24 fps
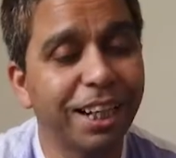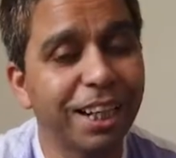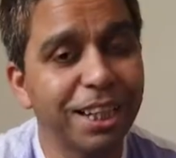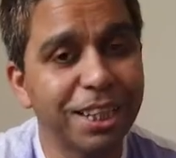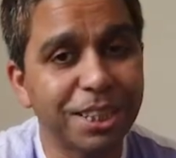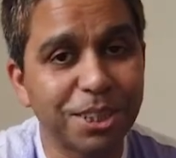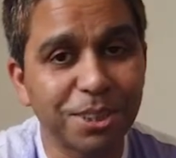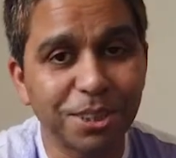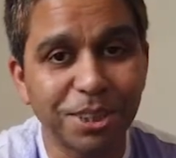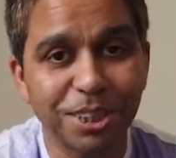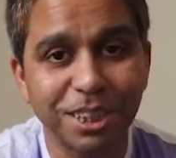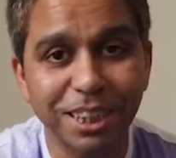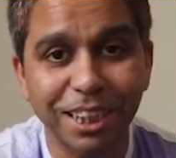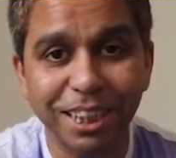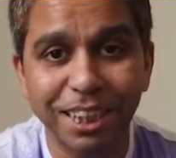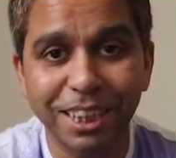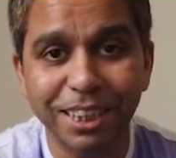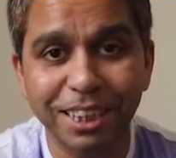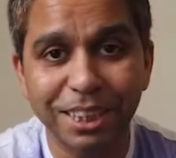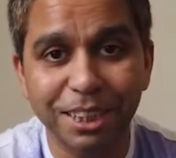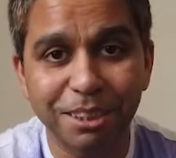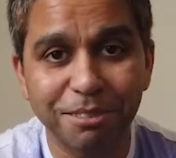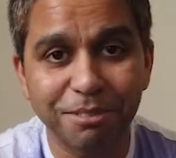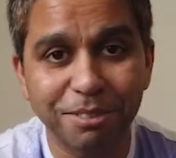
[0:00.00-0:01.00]
I did
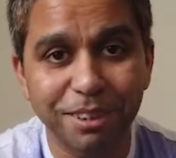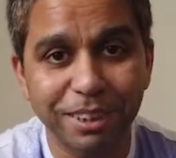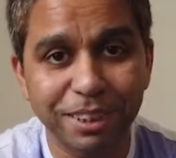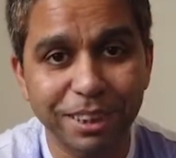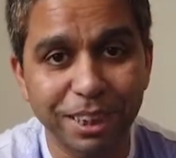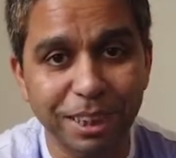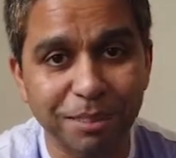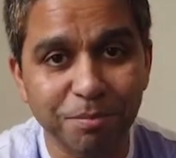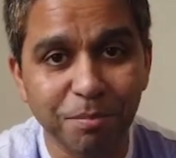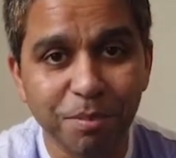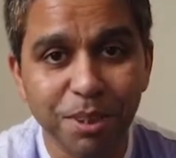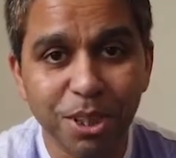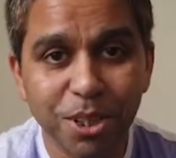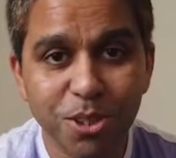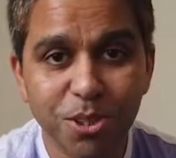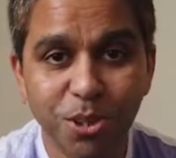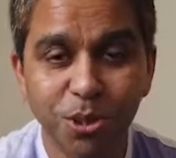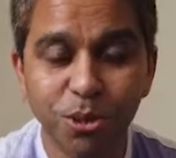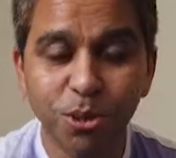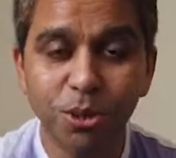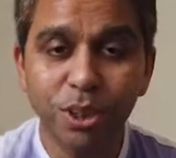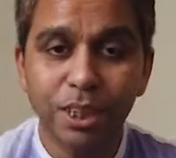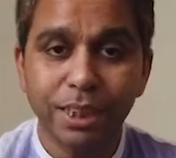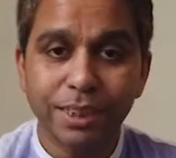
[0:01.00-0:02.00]
I did feel that.
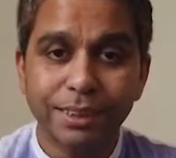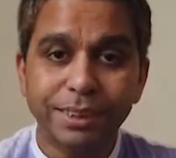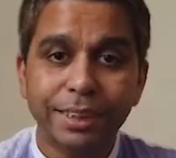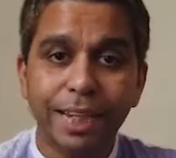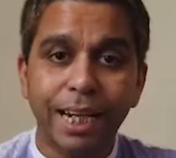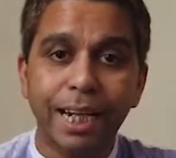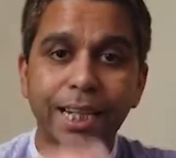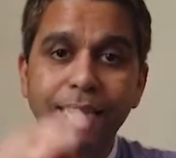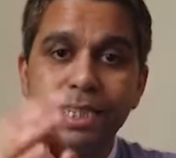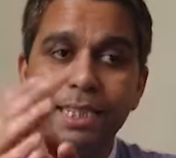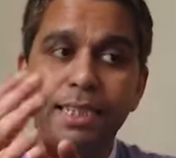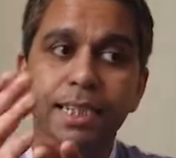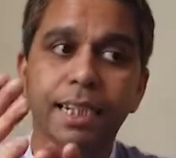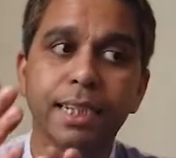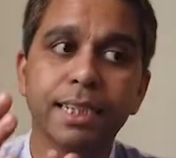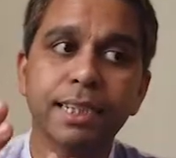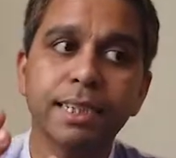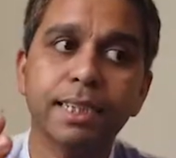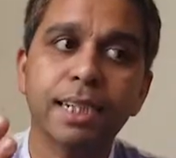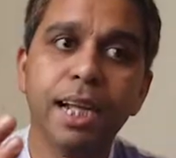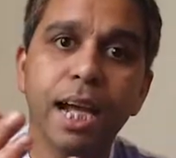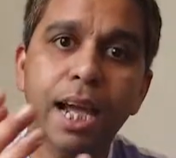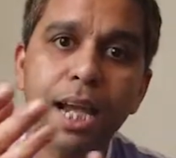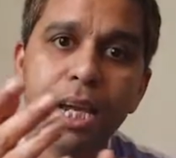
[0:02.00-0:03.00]
So that's
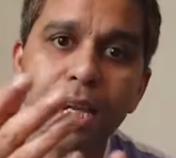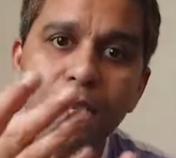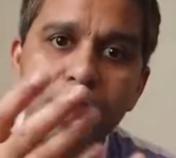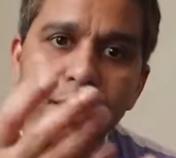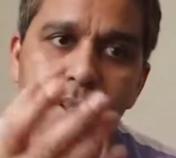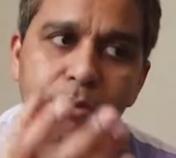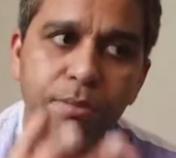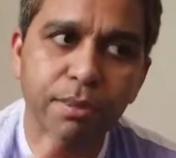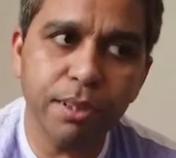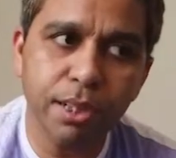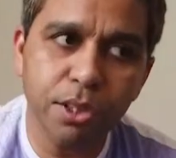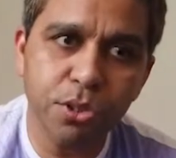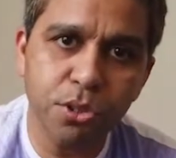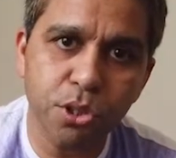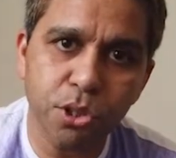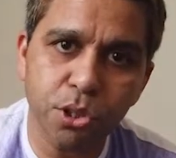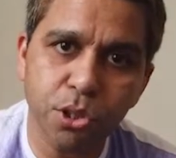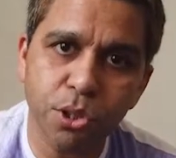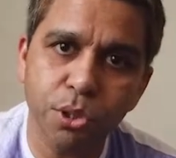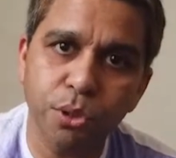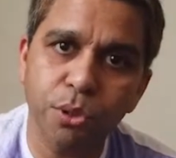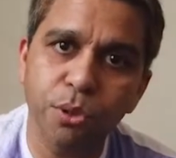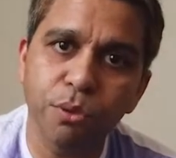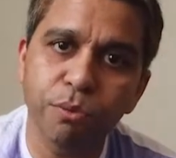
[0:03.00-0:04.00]
that's kind of a
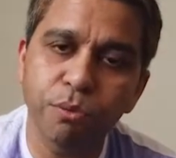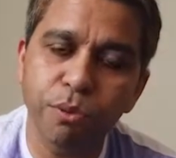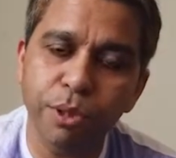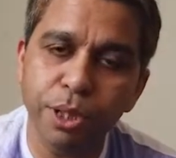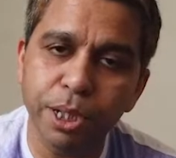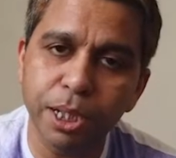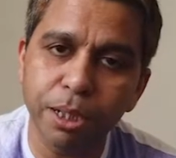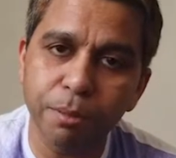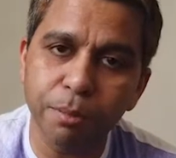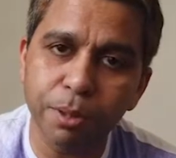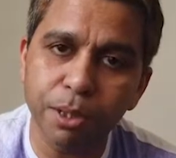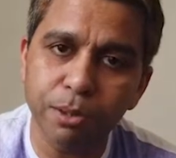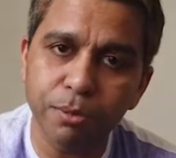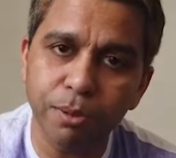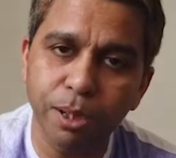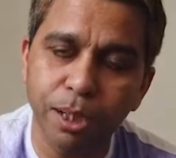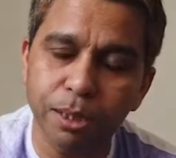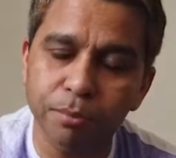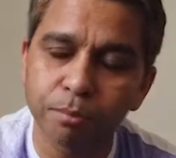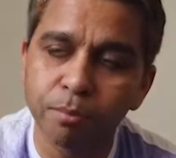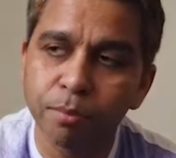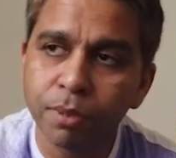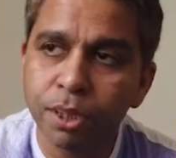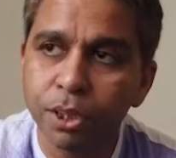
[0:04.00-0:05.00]
restriction on freedom as
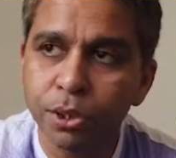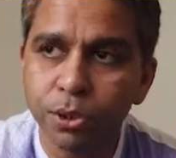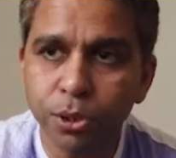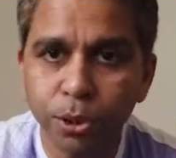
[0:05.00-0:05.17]
well.